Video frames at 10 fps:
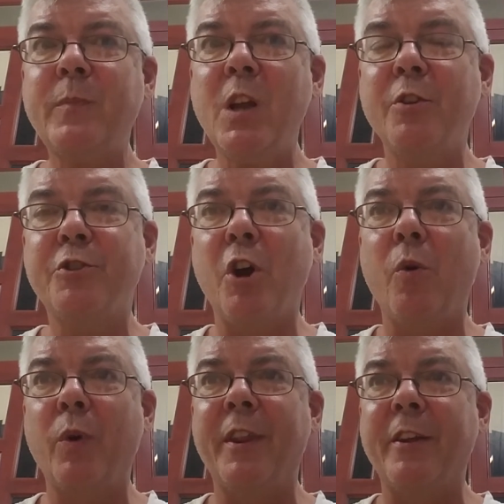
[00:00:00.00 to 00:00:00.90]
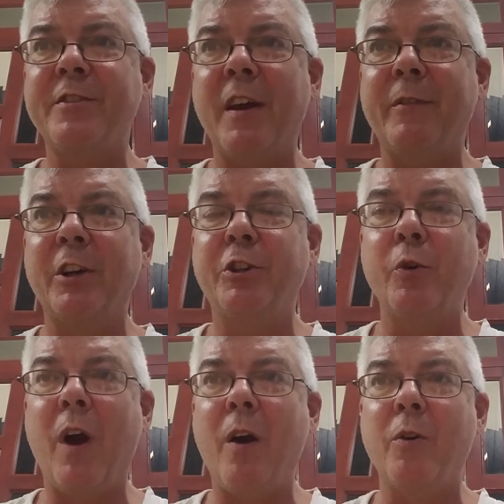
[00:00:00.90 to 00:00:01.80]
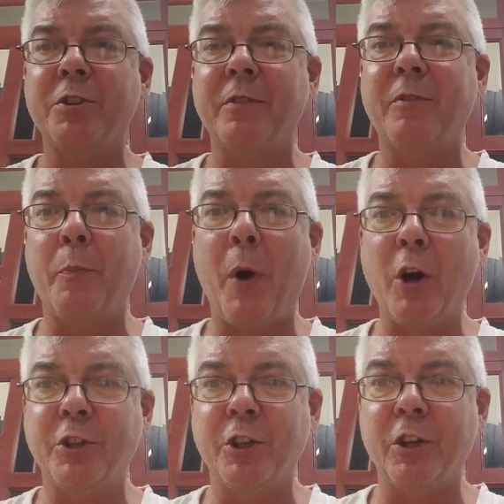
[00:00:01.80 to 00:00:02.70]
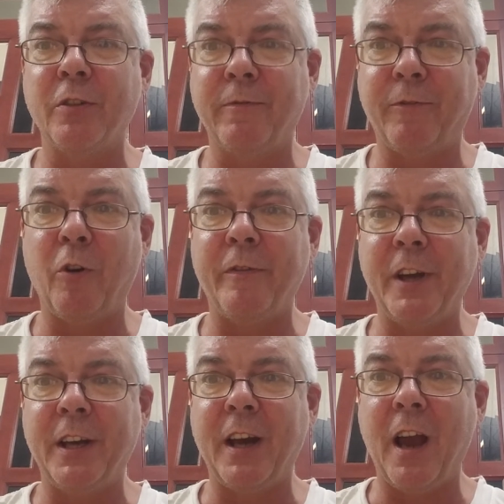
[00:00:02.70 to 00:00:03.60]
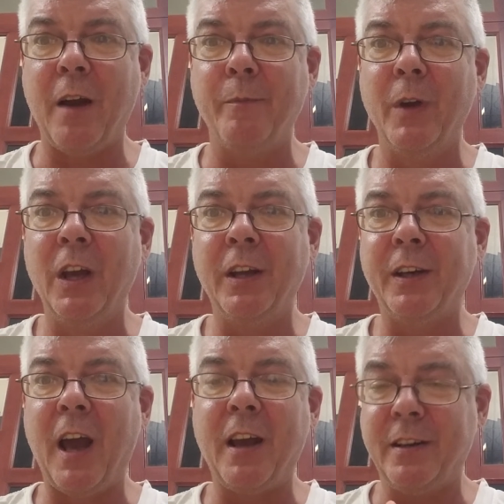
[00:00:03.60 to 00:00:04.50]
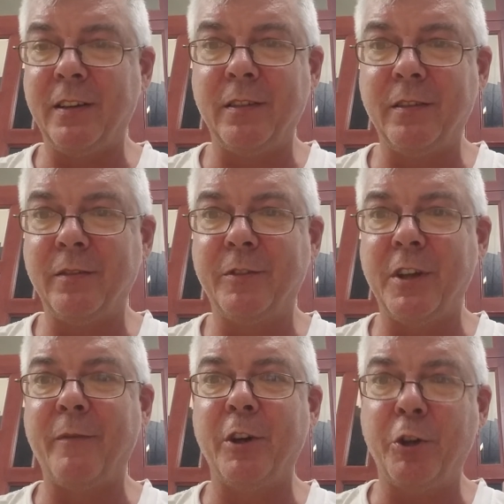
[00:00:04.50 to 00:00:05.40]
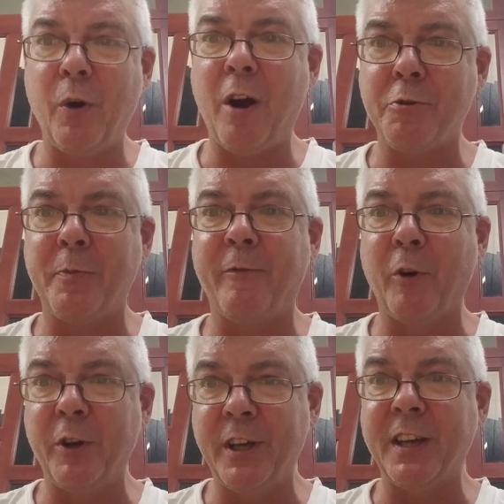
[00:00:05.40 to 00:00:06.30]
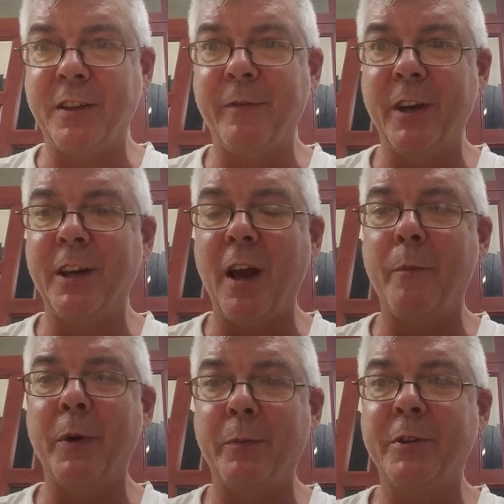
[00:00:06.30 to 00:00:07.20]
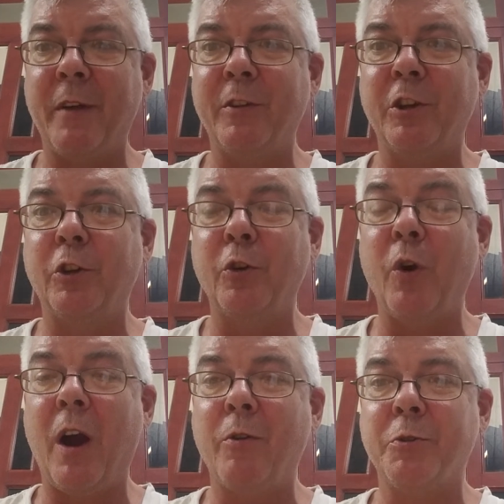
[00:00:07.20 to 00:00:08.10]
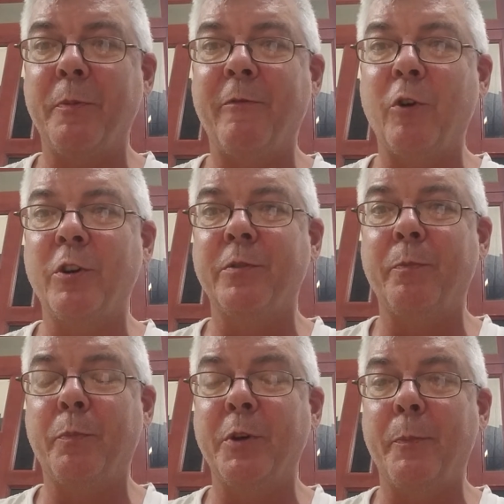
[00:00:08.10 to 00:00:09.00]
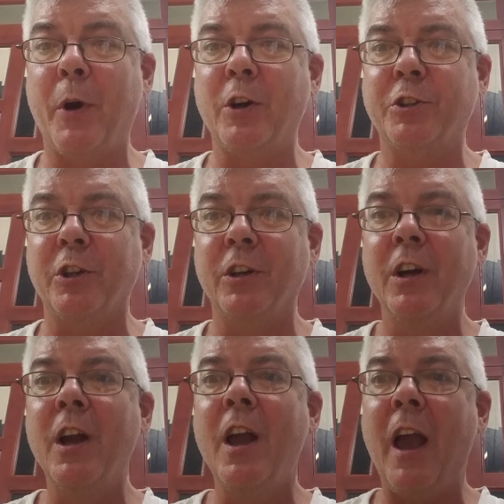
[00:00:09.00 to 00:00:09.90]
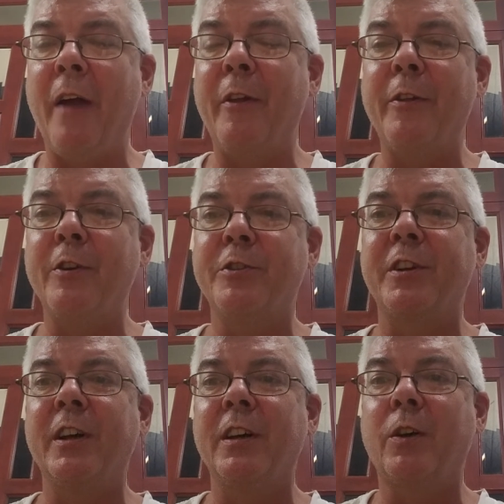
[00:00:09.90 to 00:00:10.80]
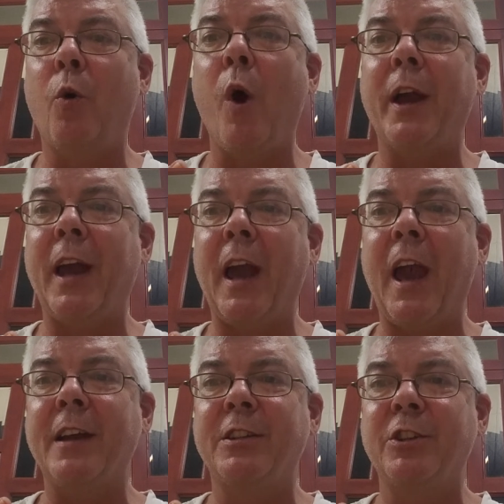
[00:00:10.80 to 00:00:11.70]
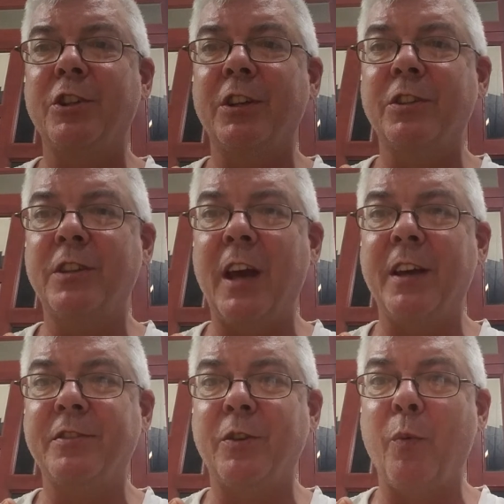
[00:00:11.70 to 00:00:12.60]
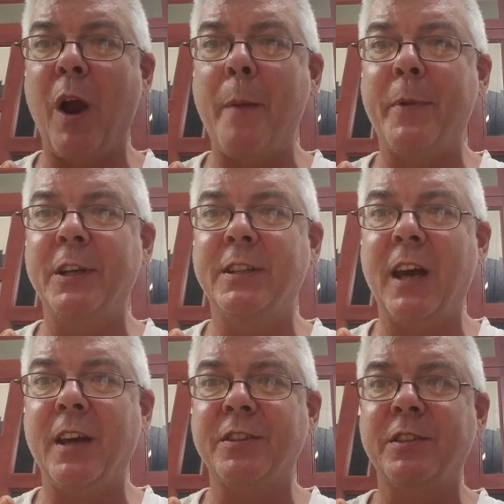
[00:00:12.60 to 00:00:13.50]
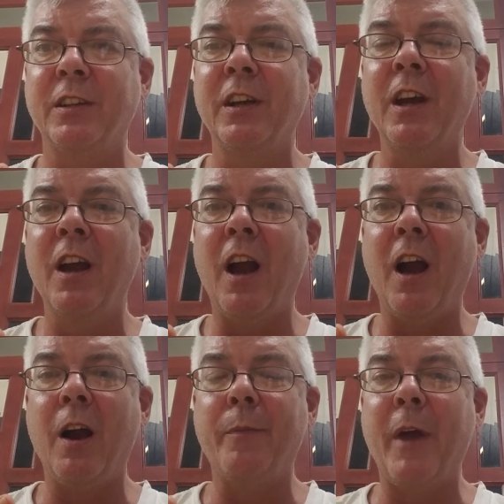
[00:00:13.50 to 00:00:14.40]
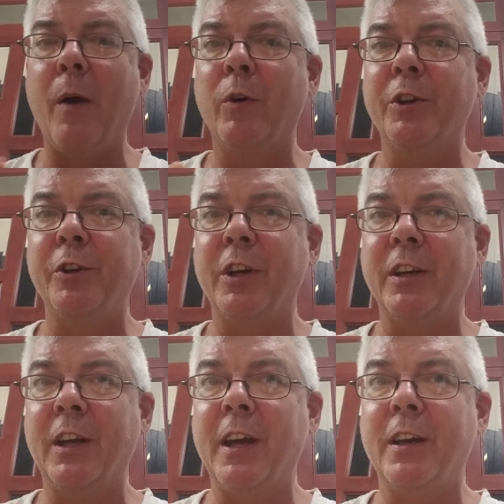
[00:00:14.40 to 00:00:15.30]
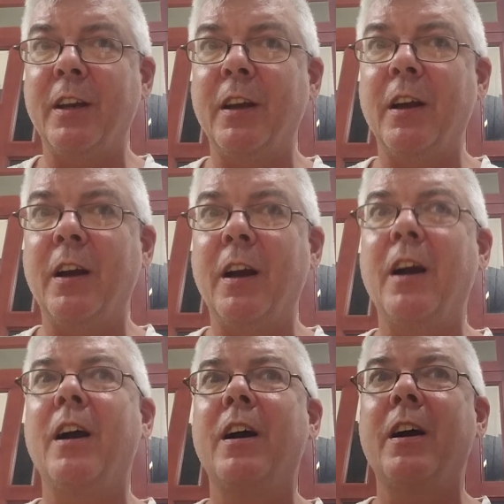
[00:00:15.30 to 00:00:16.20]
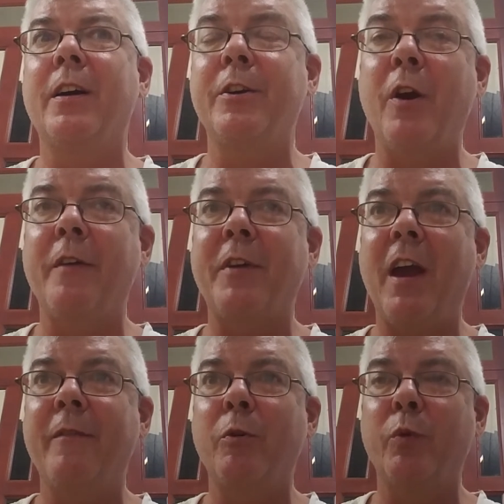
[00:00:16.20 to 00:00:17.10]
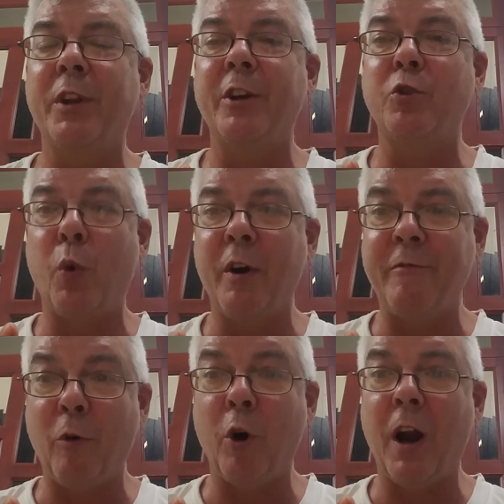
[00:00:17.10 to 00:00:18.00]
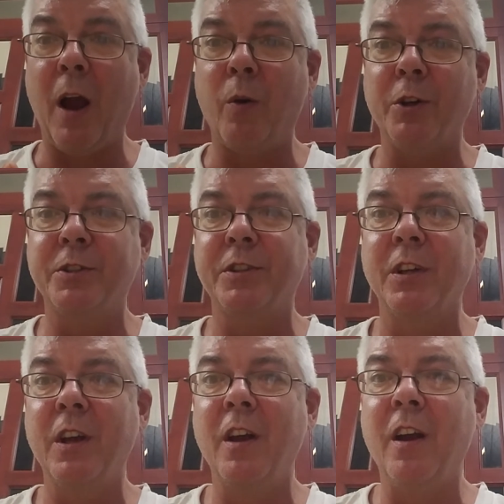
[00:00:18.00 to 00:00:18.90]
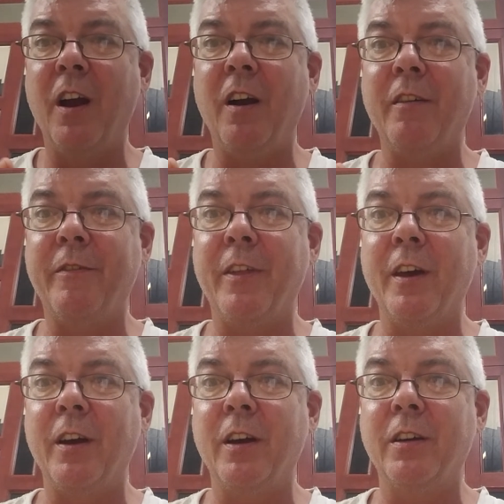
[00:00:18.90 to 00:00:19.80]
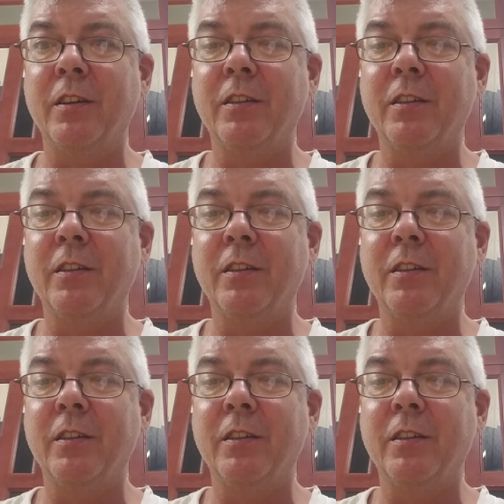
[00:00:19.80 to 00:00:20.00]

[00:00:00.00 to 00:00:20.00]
So within 72 hours of departure for Vietnam, not 72 hours before you get to Vietnam, but 72 hours before departure. And then there's the quick antigen test, the rapid test. That one you can get, you have to have it within 24 hours of the